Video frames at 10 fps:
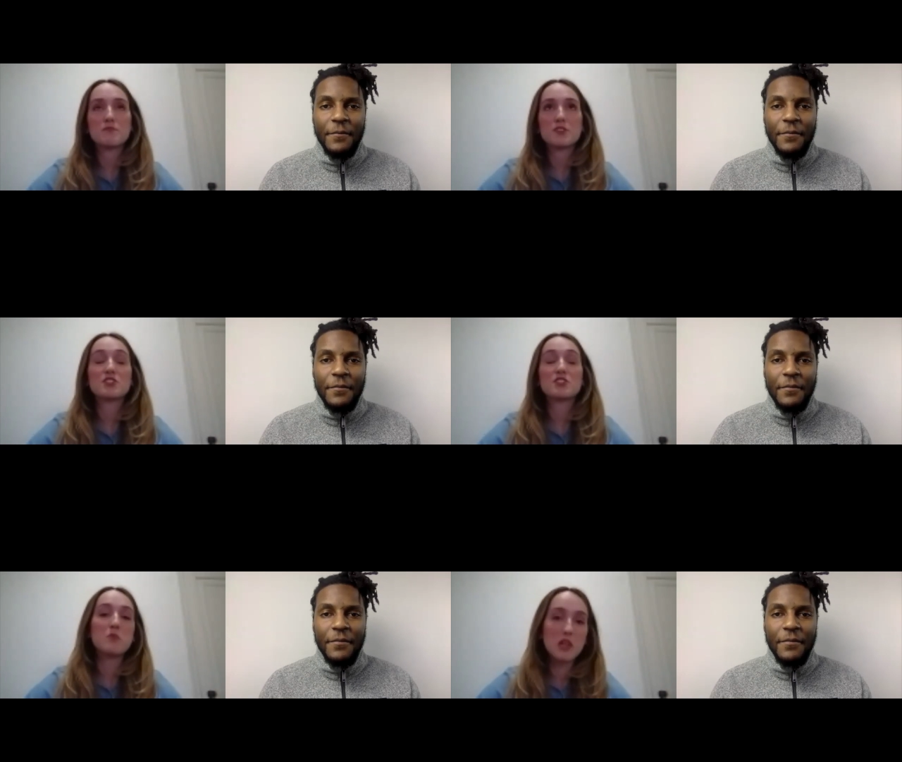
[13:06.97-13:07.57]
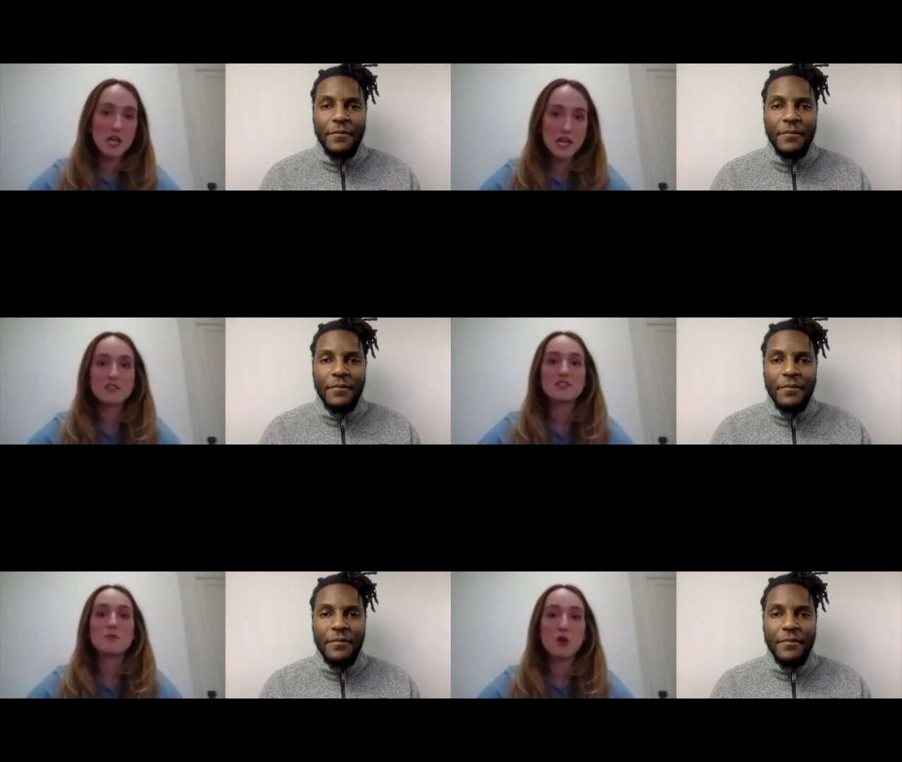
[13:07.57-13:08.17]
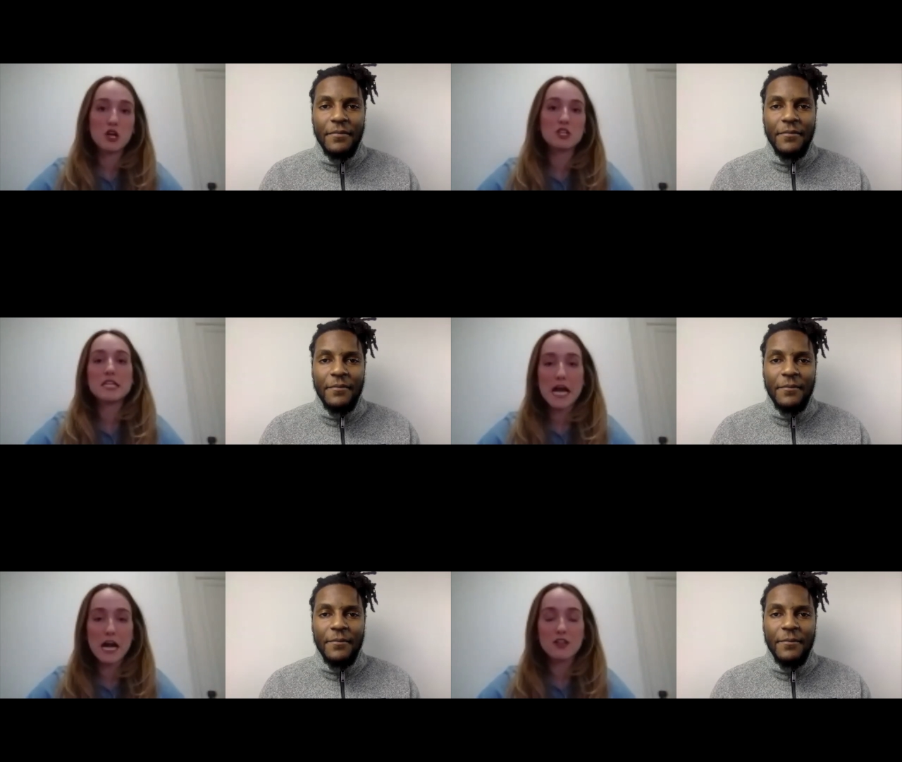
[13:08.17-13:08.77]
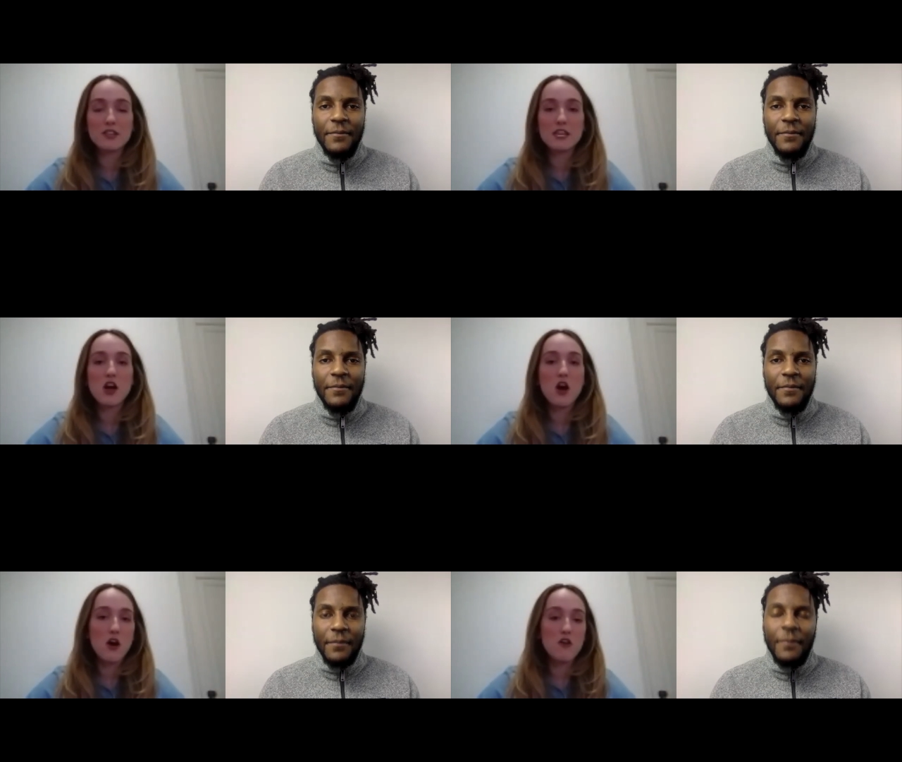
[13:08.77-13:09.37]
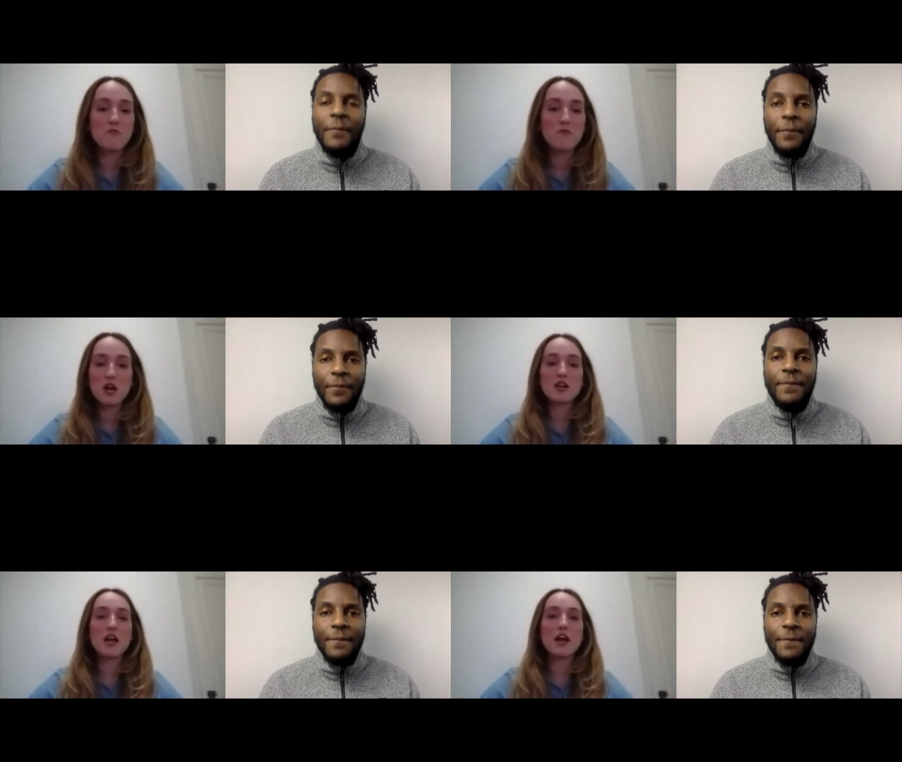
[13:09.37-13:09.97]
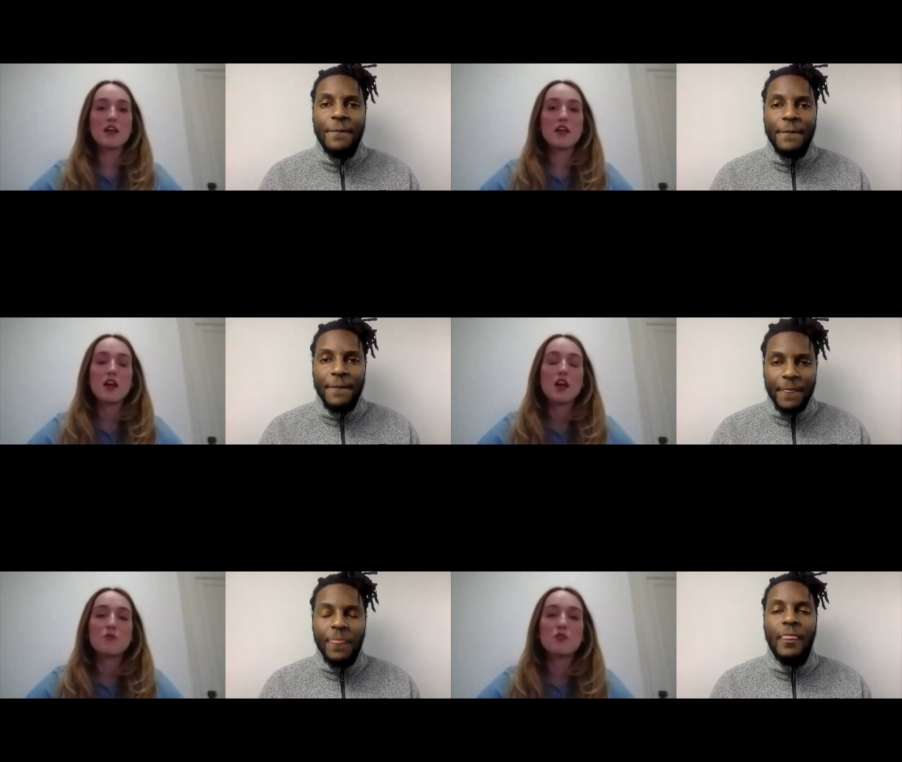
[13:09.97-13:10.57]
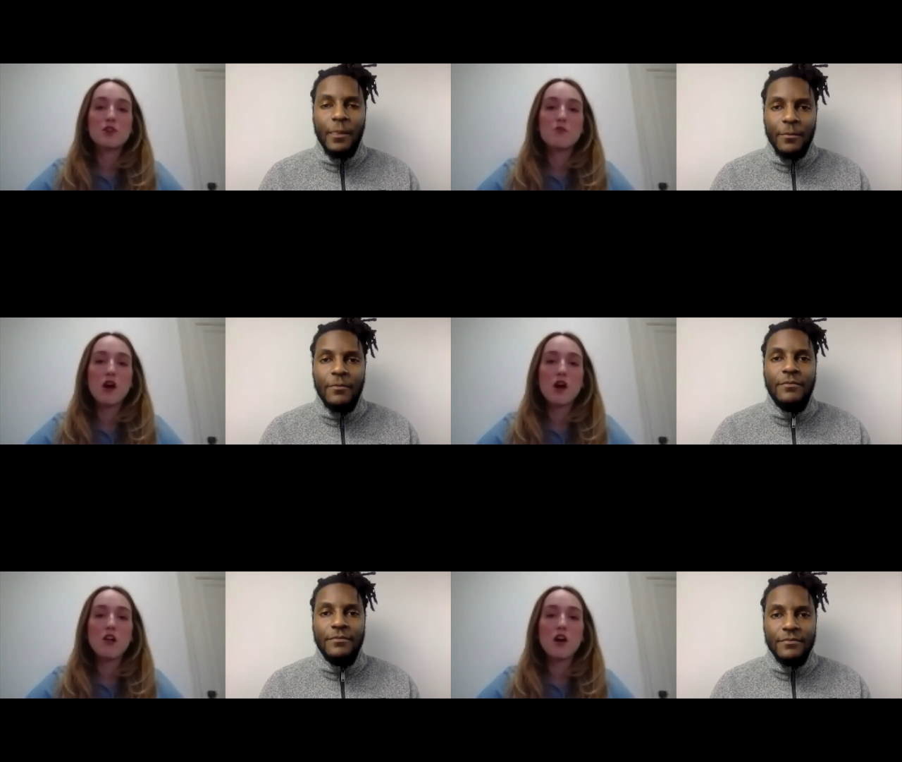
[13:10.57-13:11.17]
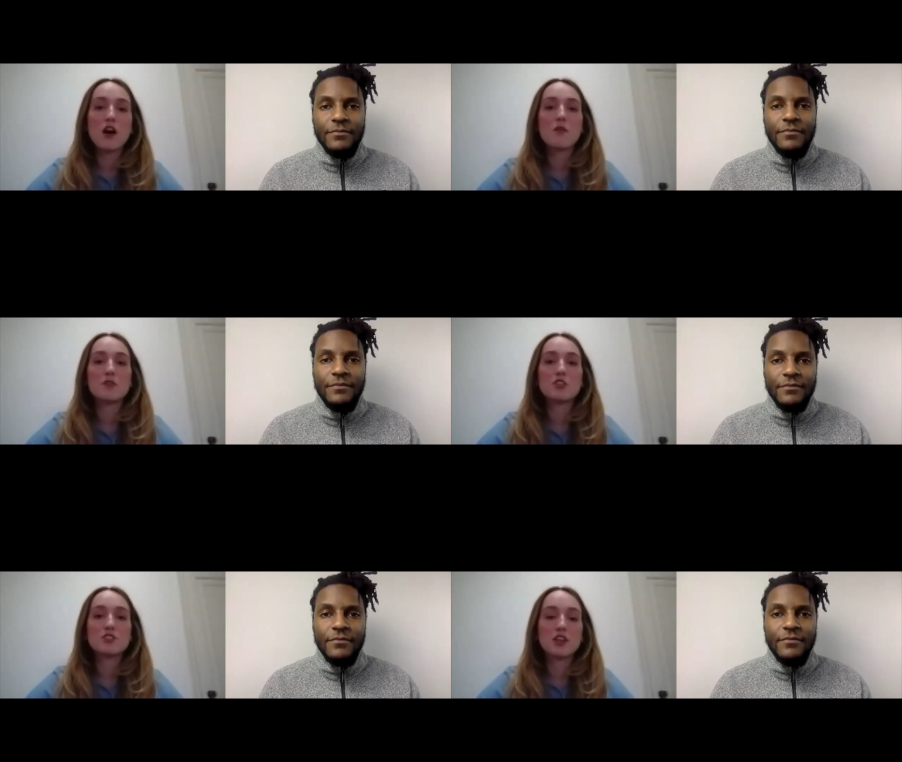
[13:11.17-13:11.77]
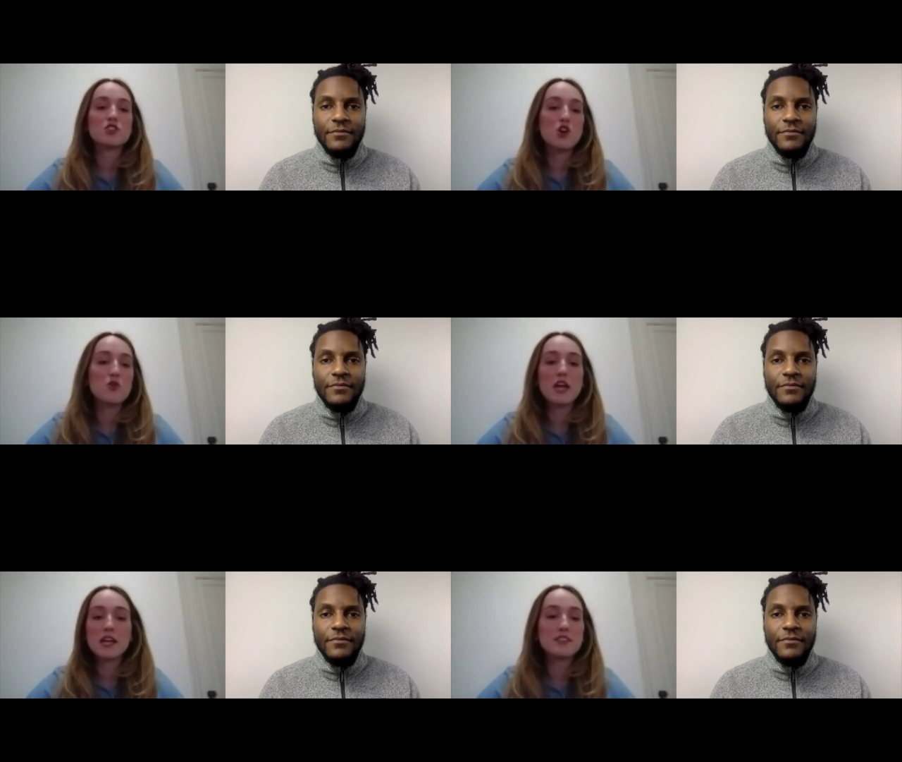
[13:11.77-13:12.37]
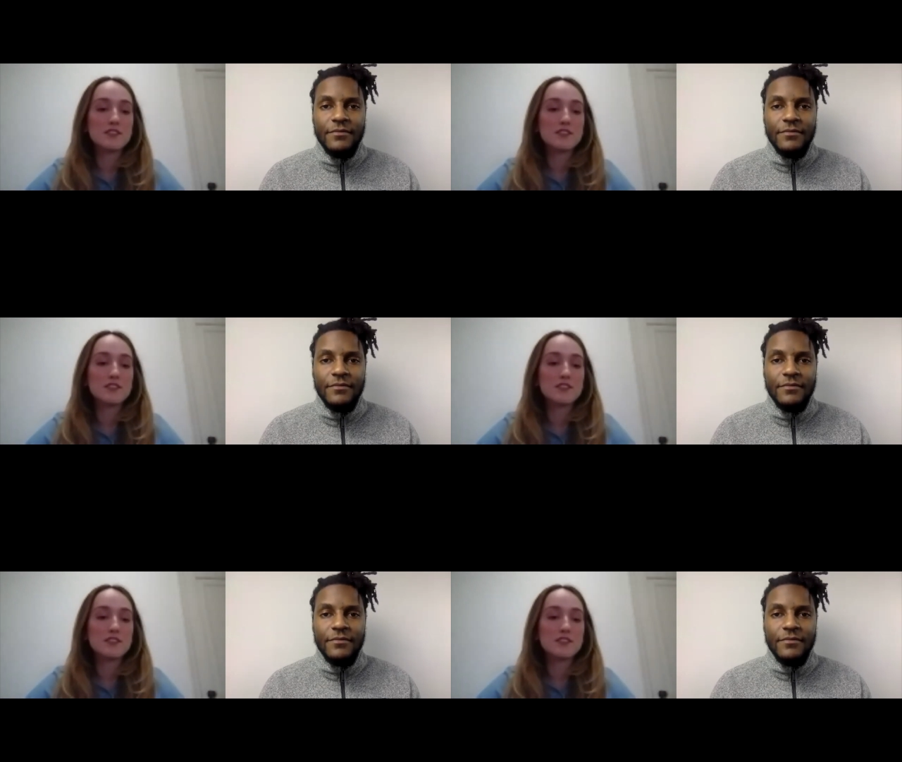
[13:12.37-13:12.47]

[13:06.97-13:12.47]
Speaker 1: displays the personality of Marquette really well, um, and just kind of showcases